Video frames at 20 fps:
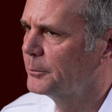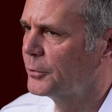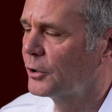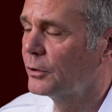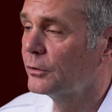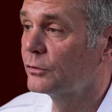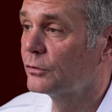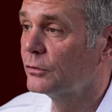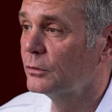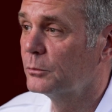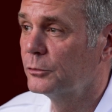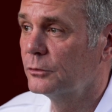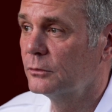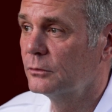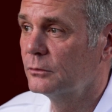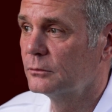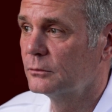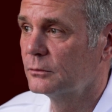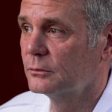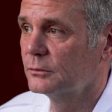
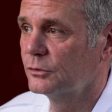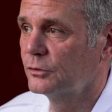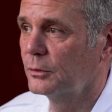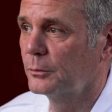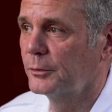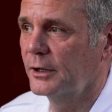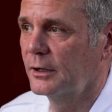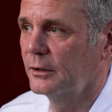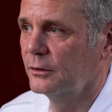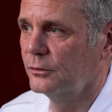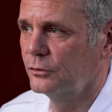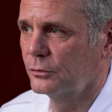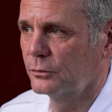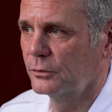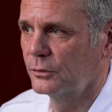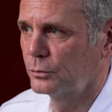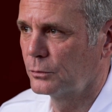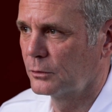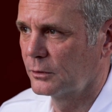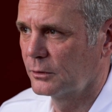personable, someone that
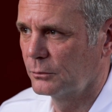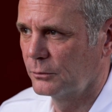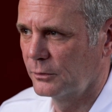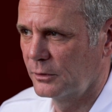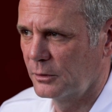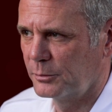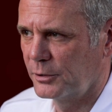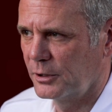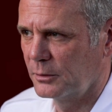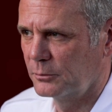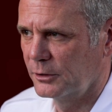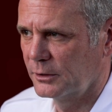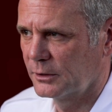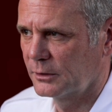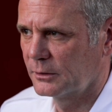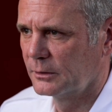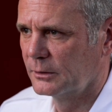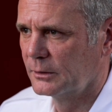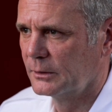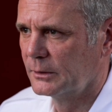enjoys working with the
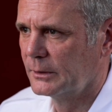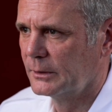public,